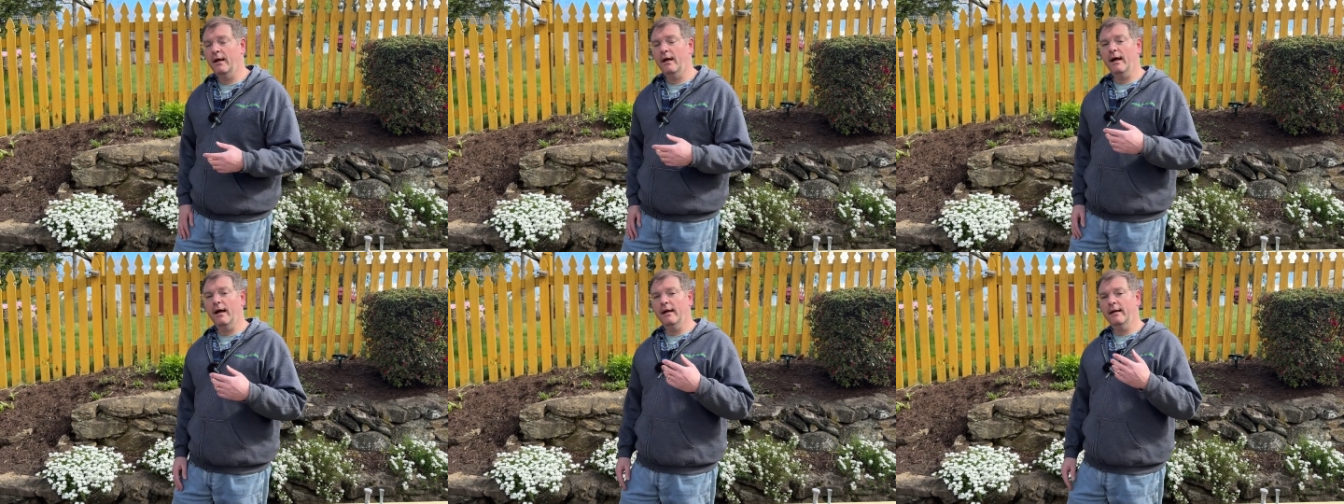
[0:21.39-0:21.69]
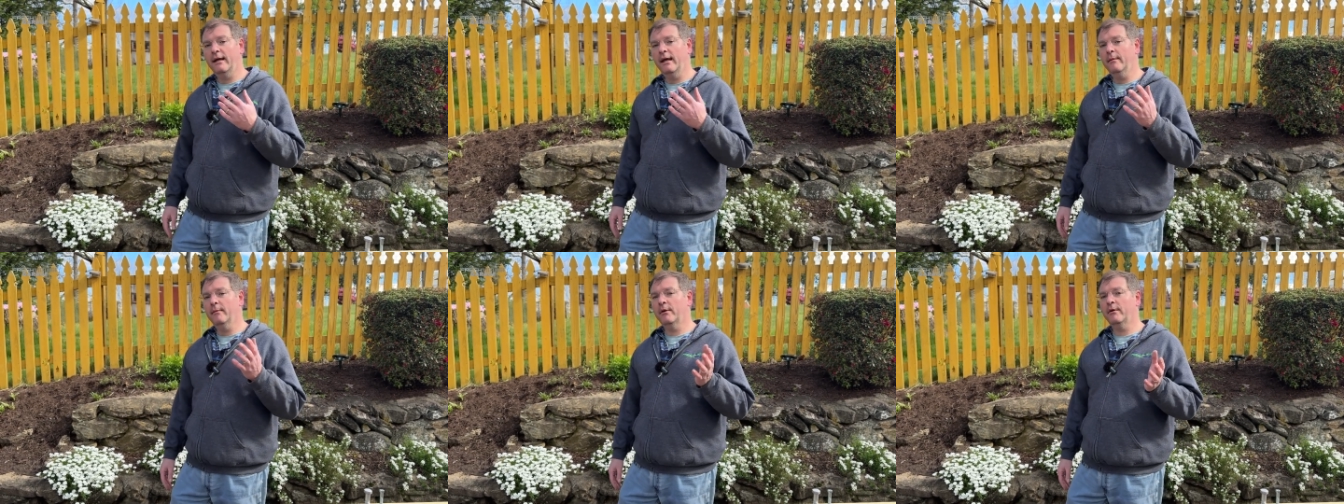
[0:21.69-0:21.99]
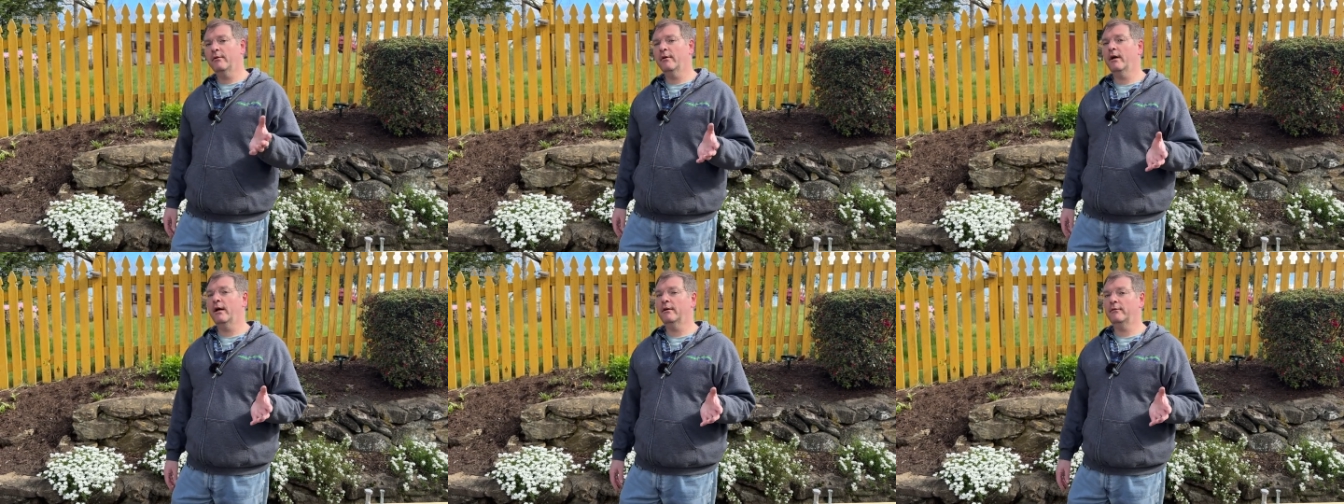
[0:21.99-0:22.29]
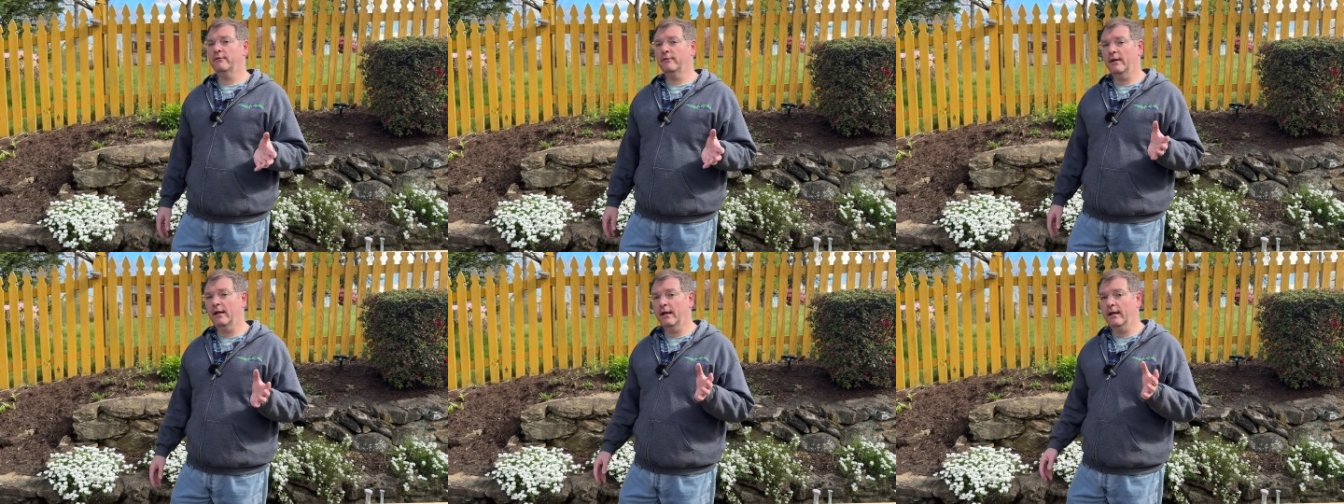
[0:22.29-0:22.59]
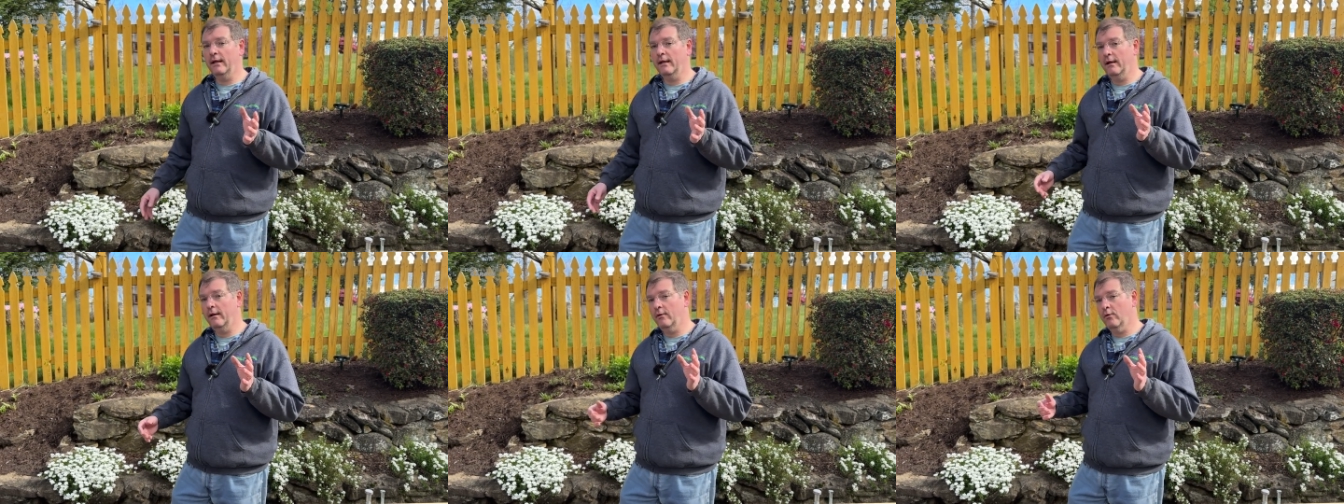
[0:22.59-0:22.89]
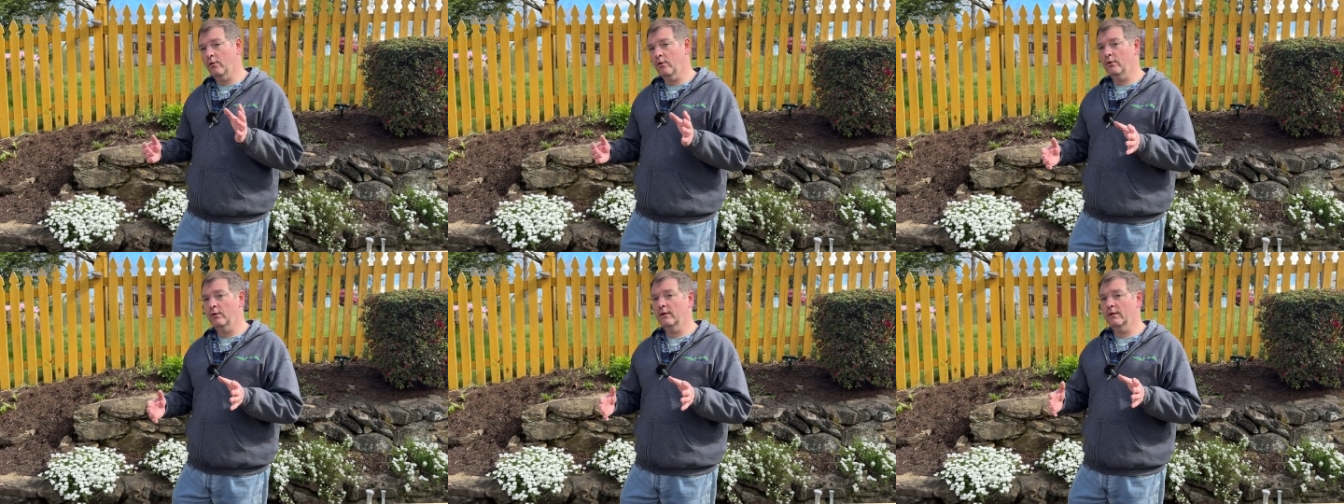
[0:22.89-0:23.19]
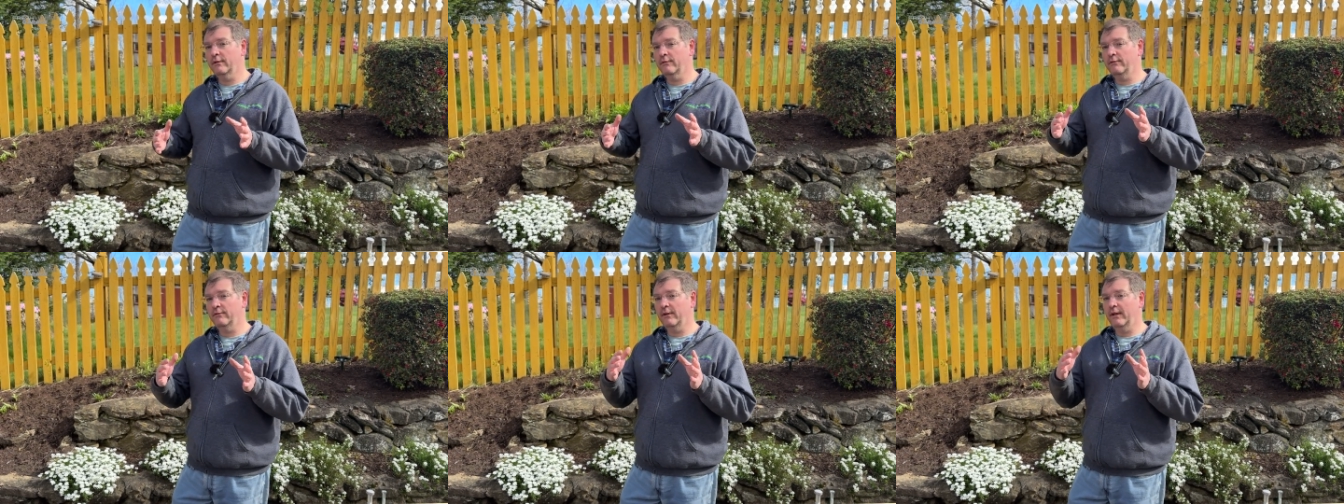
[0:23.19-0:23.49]
I came across a
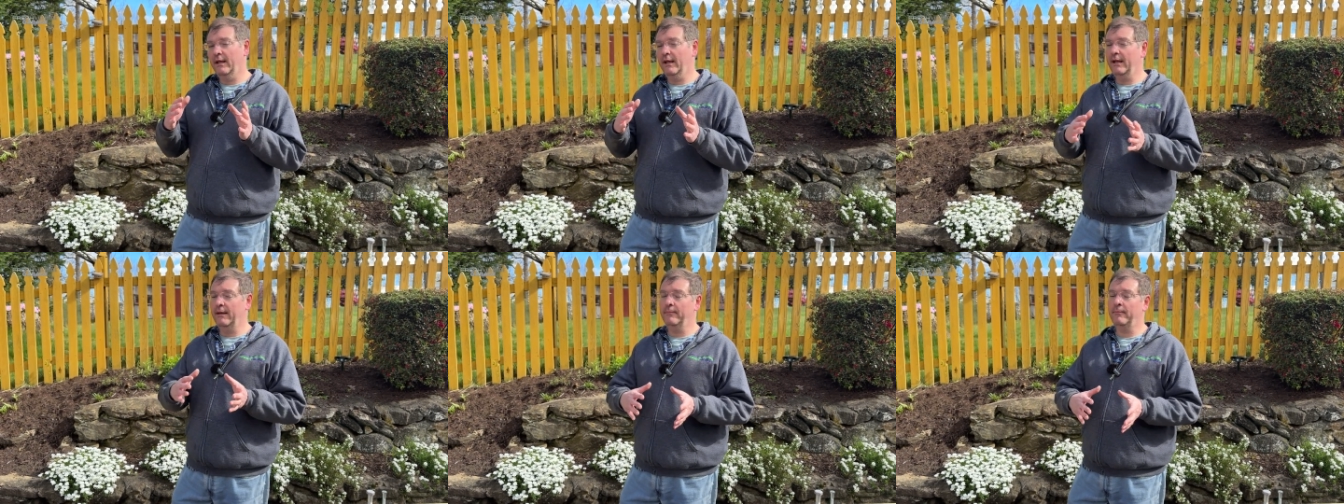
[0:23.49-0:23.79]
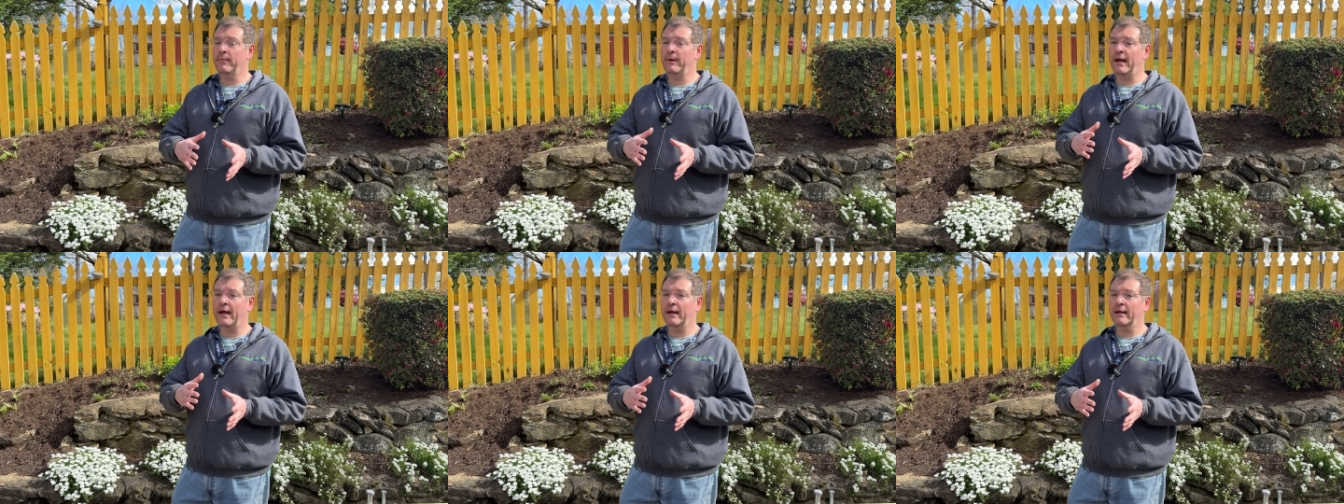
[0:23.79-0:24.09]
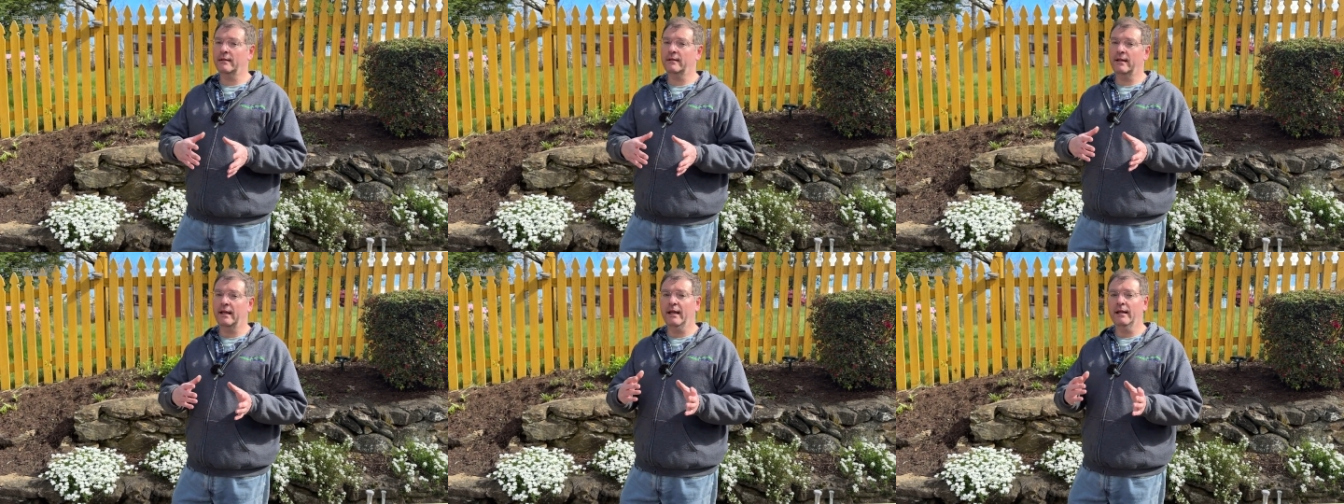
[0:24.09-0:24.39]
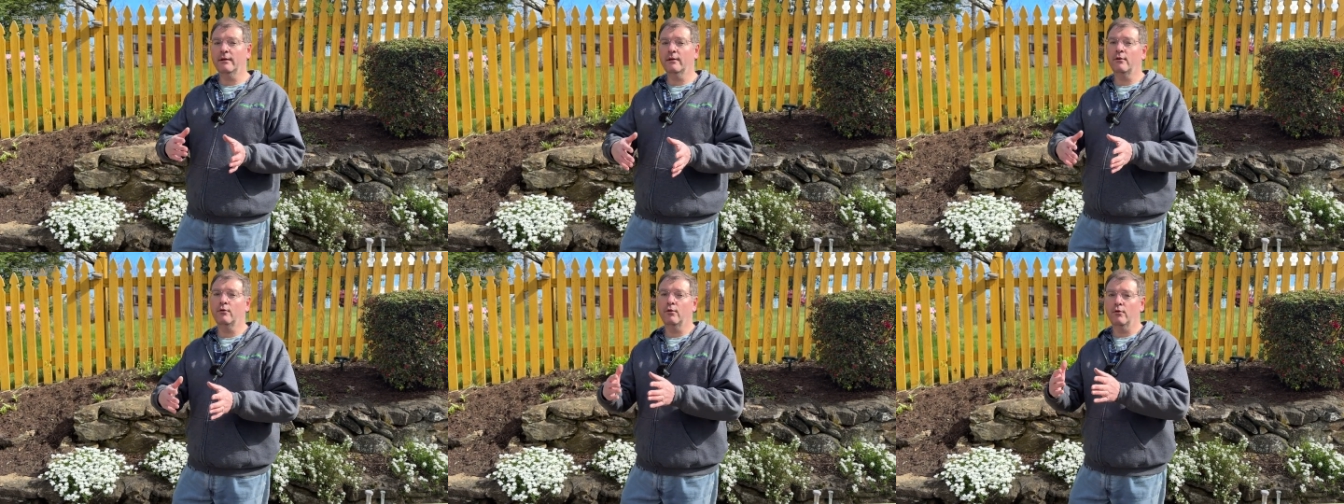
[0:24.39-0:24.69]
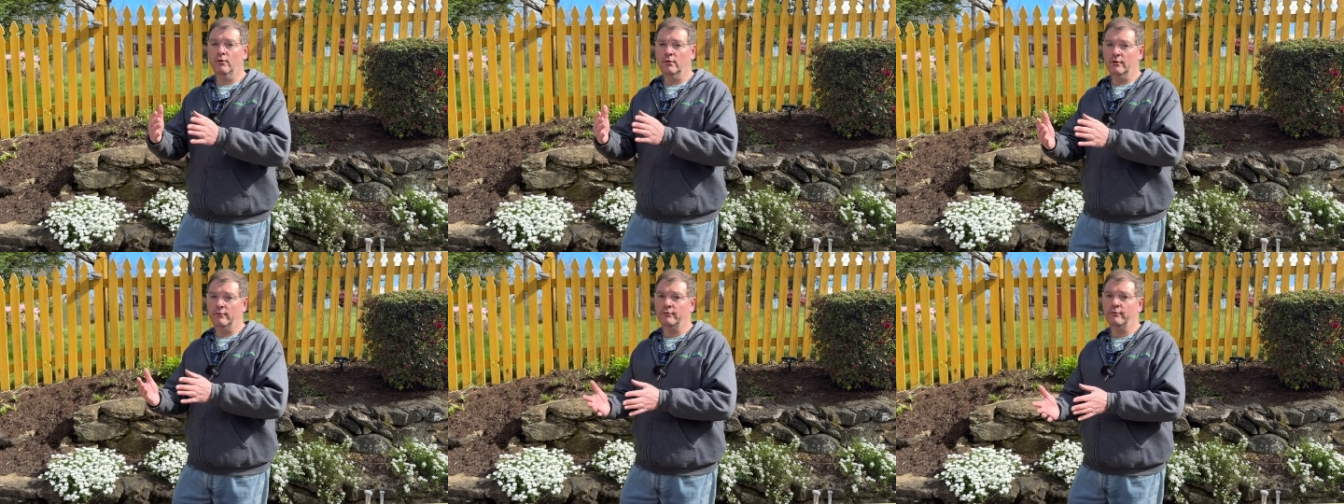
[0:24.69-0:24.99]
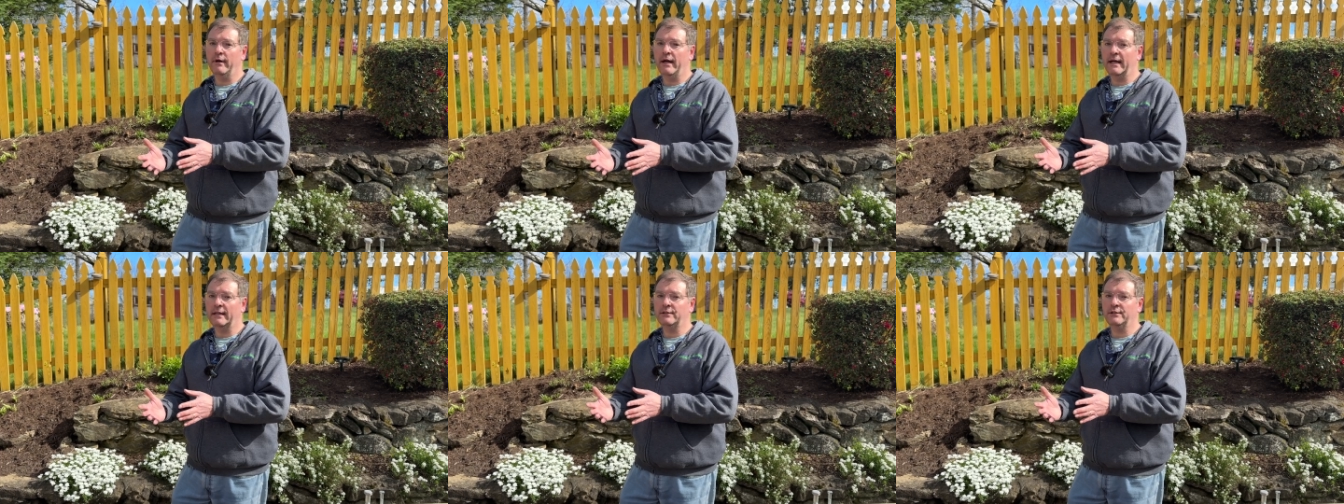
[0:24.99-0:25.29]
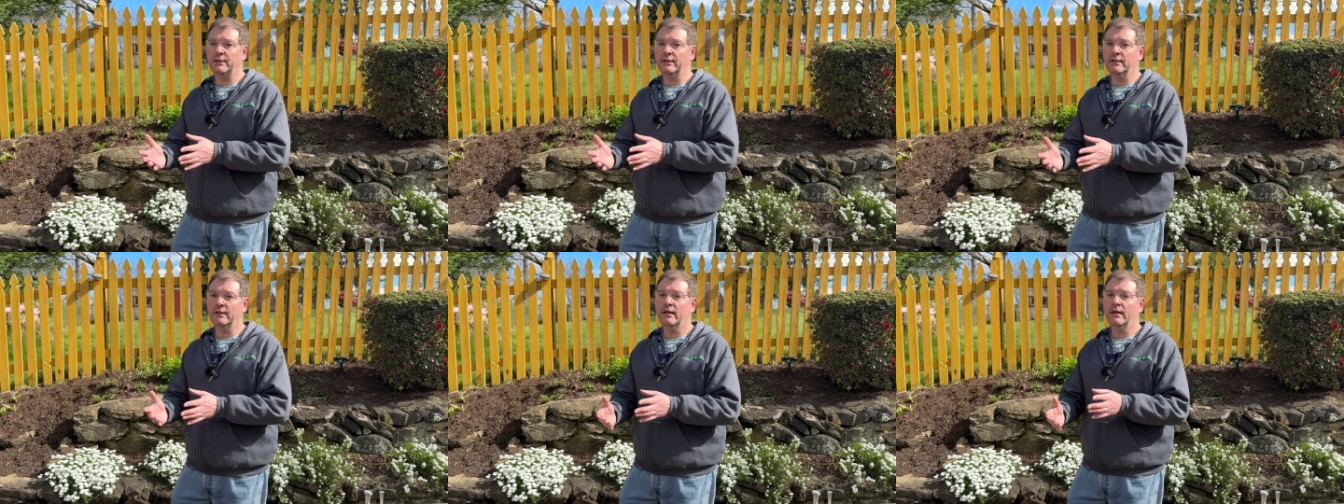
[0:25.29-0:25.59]
cordless impact and a cordless
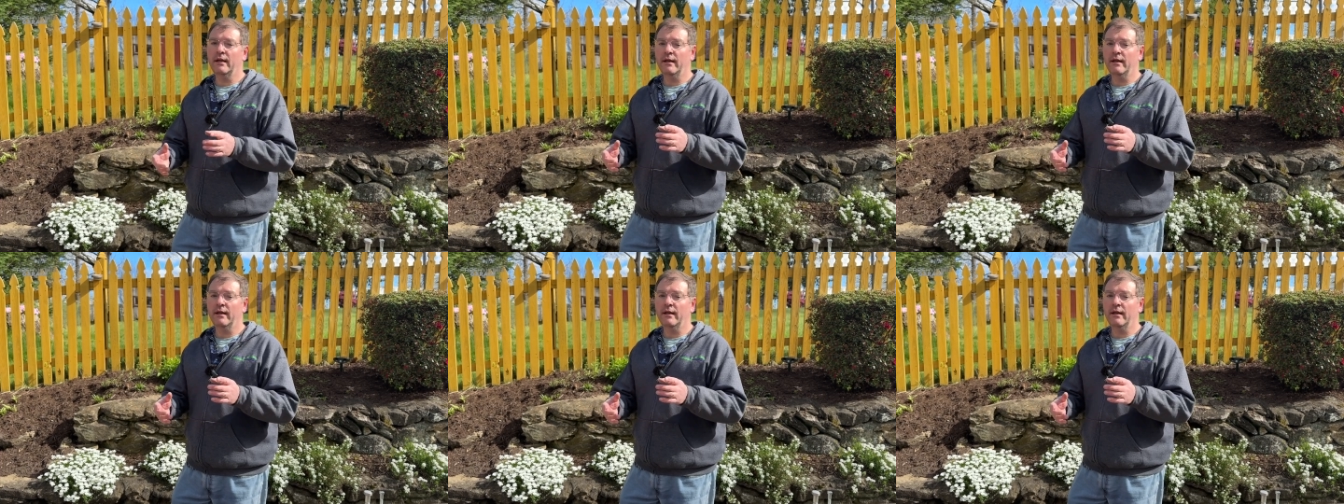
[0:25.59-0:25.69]
ratchet.